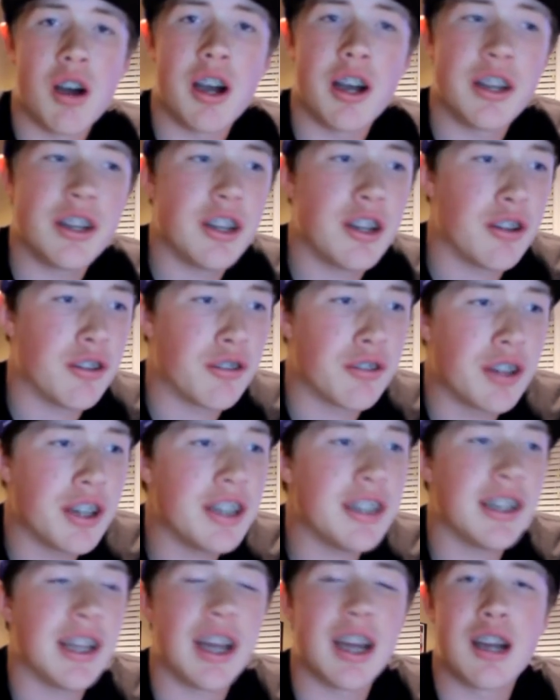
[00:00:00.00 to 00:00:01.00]
on
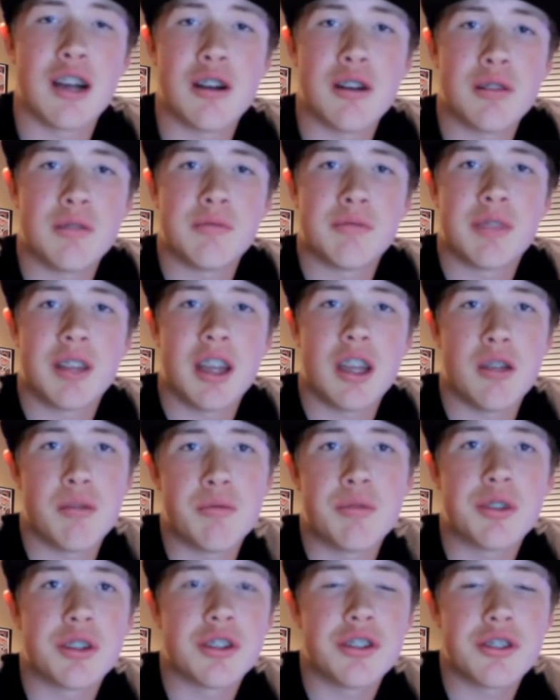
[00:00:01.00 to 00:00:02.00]
right now
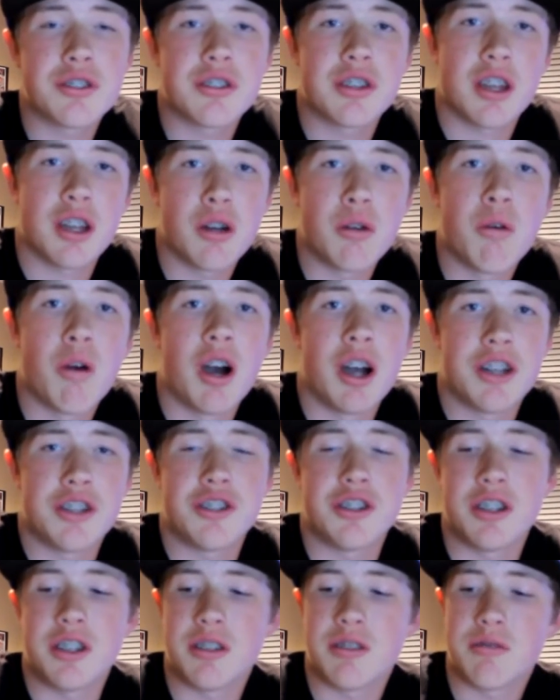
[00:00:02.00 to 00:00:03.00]
and we're just going to
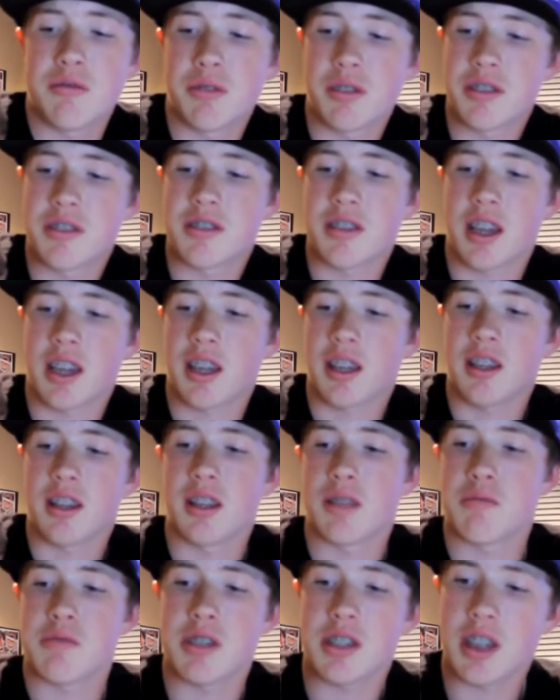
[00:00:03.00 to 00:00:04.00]
watch it. One second,
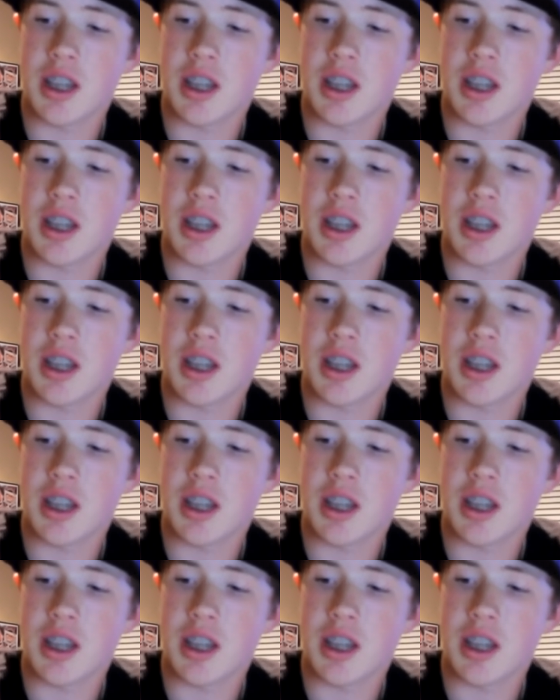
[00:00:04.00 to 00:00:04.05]
let me